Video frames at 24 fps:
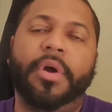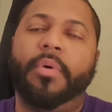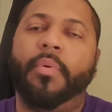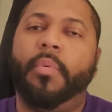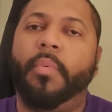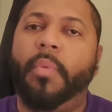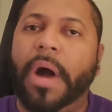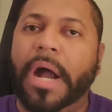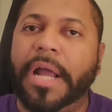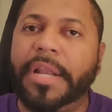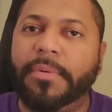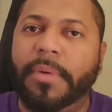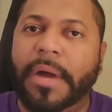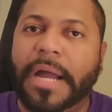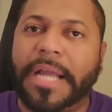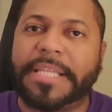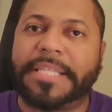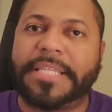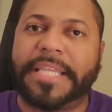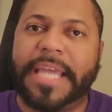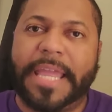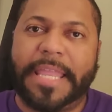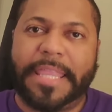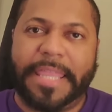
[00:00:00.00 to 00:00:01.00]
Why do I
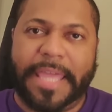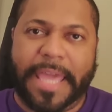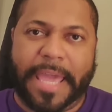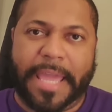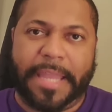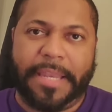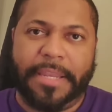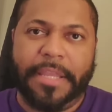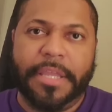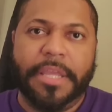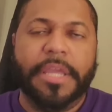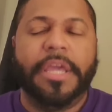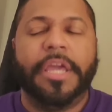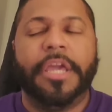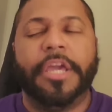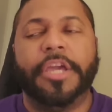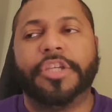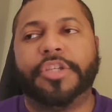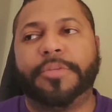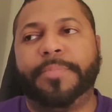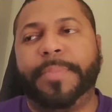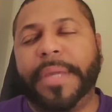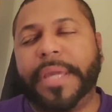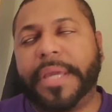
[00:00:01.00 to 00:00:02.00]
say that?
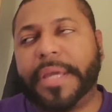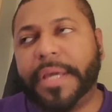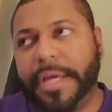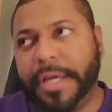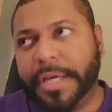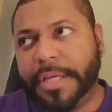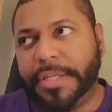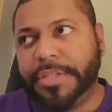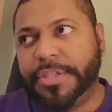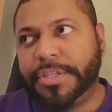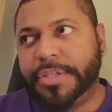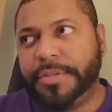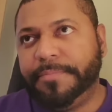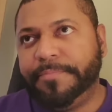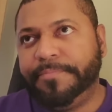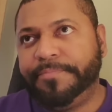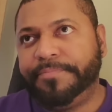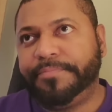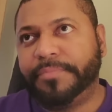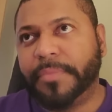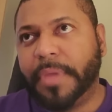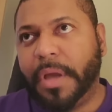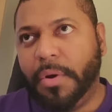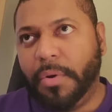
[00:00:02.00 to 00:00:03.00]
Is because,
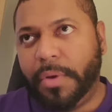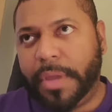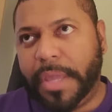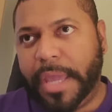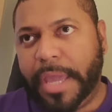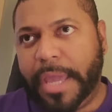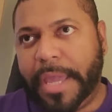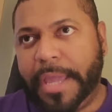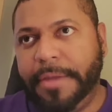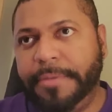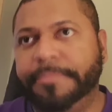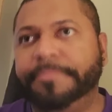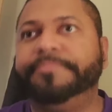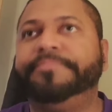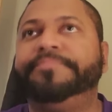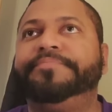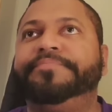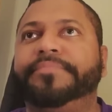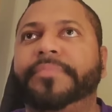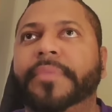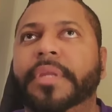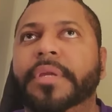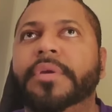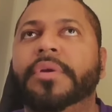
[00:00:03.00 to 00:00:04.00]
okay,
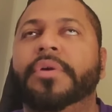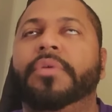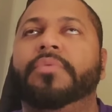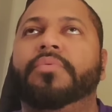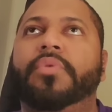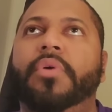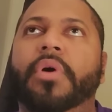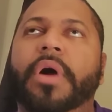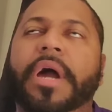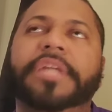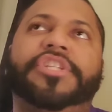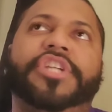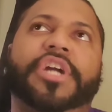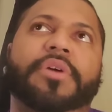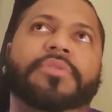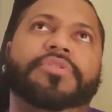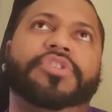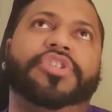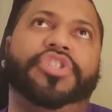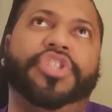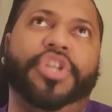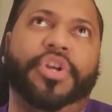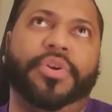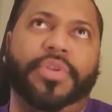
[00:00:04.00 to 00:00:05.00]
Roy
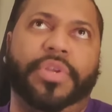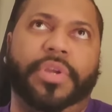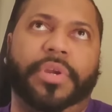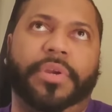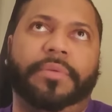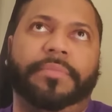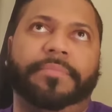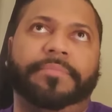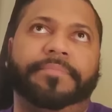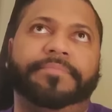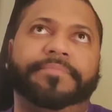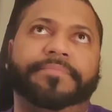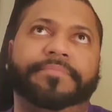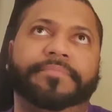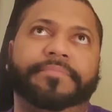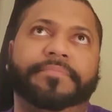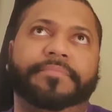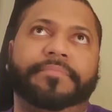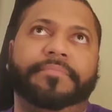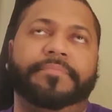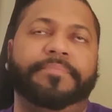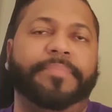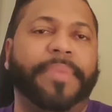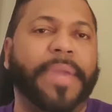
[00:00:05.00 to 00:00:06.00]
Jones Jr.
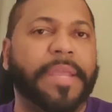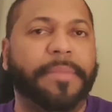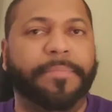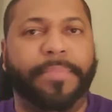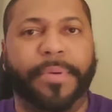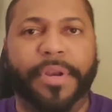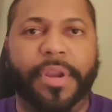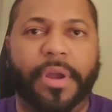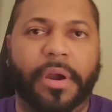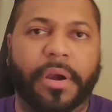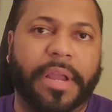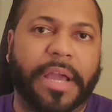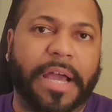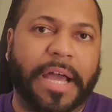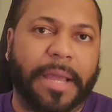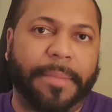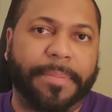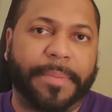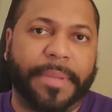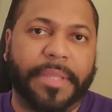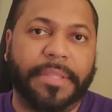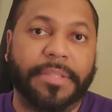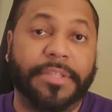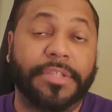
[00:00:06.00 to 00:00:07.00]
beat Bernard
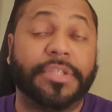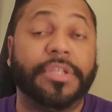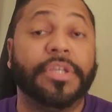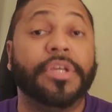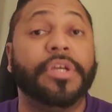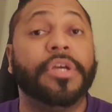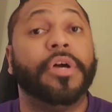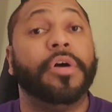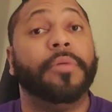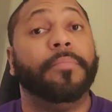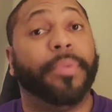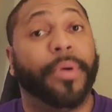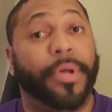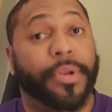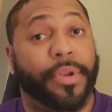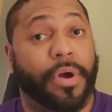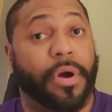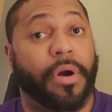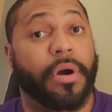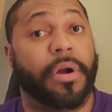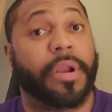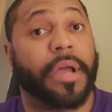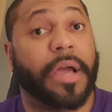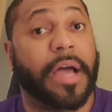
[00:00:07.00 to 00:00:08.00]
Hopkins.
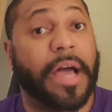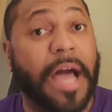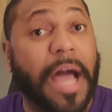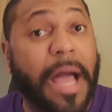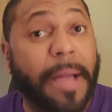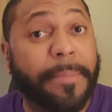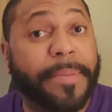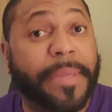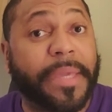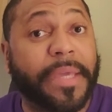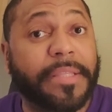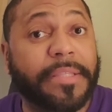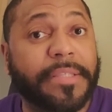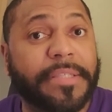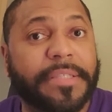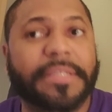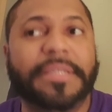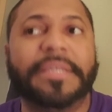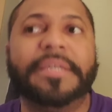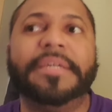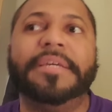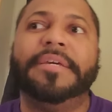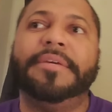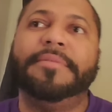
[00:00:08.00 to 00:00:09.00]
Bernard
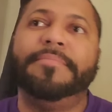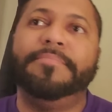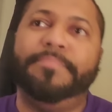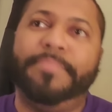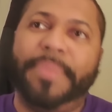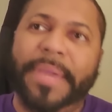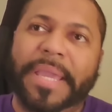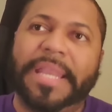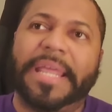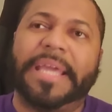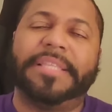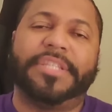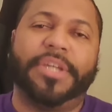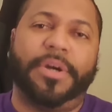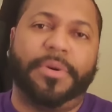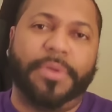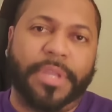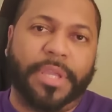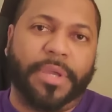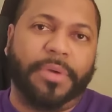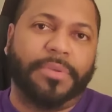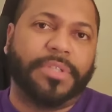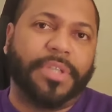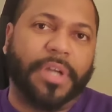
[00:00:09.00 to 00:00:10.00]
Hopkins beat
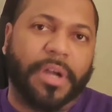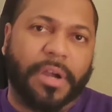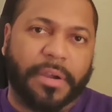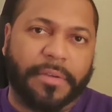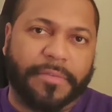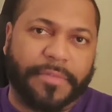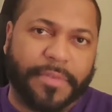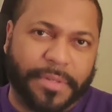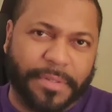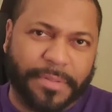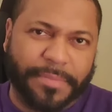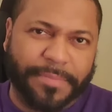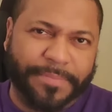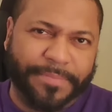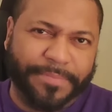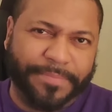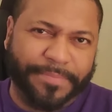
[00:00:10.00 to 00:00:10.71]
Antonio Tarver.